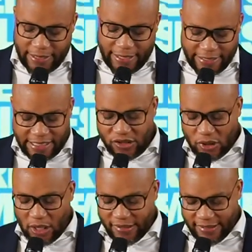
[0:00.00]
And
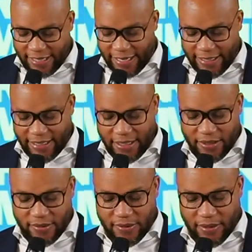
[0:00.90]
Esau said,
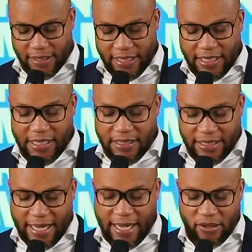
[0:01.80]
"Is he
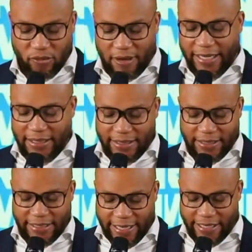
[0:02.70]
not rightly
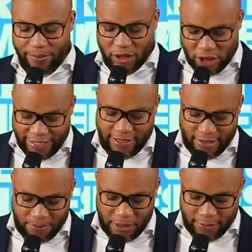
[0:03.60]
named
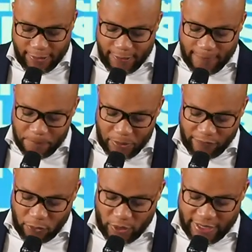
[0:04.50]
Jacob?
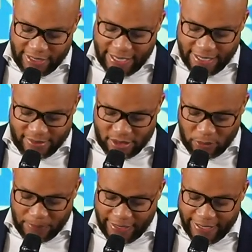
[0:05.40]
For he has
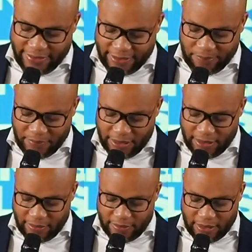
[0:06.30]
supplanted
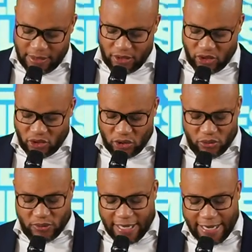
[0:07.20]
me these two
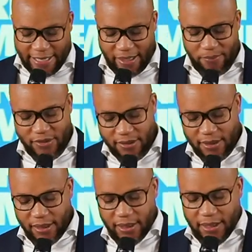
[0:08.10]
times.
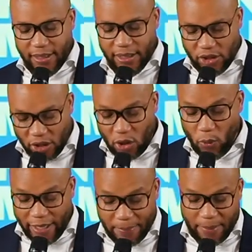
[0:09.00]
He took
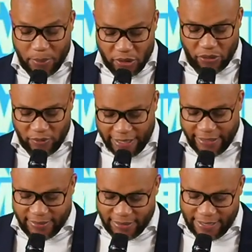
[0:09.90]
away my
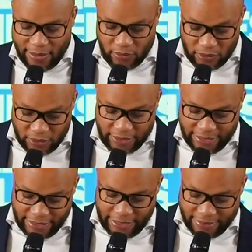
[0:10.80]
birthright, and now look,
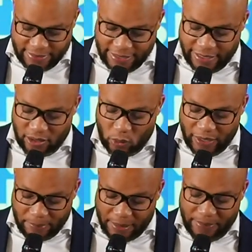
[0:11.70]
he has taken
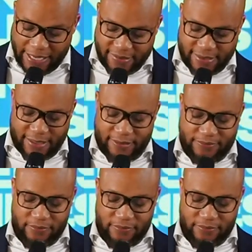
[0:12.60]
away my blessing."